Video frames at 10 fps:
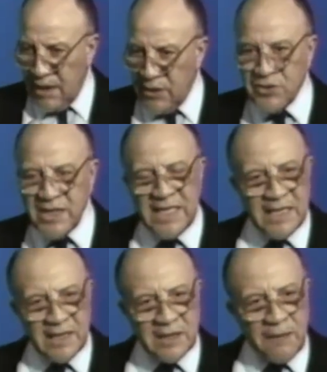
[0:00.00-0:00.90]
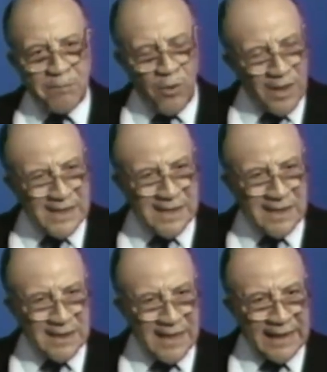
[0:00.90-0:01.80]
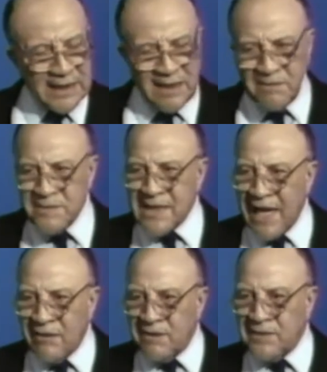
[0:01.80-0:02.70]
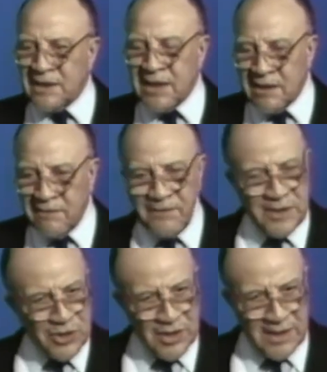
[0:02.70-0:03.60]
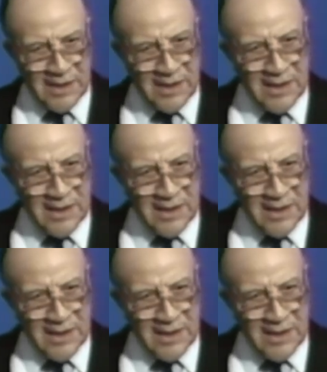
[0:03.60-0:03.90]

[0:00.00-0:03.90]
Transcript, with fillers: You see, the poison that comes out of the television